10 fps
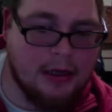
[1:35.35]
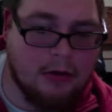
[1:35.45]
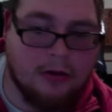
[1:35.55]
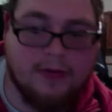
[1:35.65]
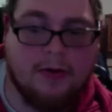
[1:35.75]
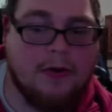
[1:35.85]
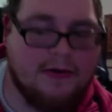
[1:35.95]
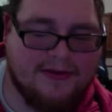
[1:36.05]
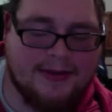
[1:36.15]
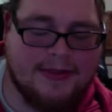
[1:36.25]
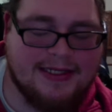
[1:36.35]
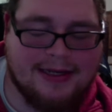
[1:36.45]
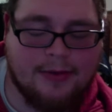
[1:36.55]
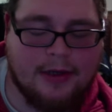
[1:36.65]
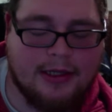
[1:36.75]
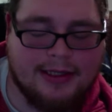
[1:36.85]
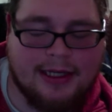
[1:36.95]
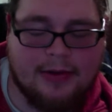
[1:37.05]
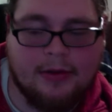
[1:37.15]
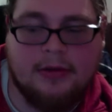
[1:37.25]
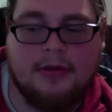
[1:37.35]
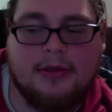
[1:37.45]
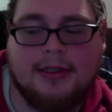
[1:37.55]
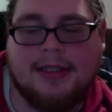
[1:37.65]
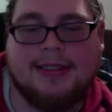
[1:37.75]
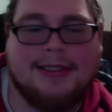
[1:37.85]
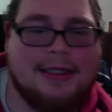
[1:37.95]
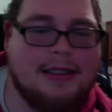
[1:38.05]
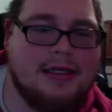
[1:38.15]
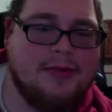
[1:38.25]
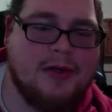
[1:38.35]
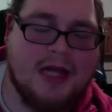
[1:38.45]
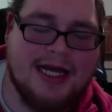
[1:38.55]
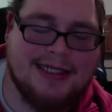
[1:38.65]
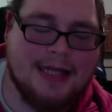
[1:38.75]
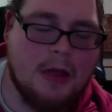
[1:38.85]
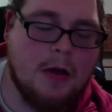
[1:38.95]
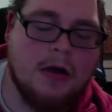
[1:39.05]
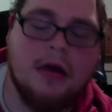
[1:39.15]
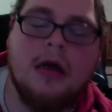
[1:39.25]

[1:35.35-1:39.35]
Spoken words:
although our families never got together because it didn't even last that long,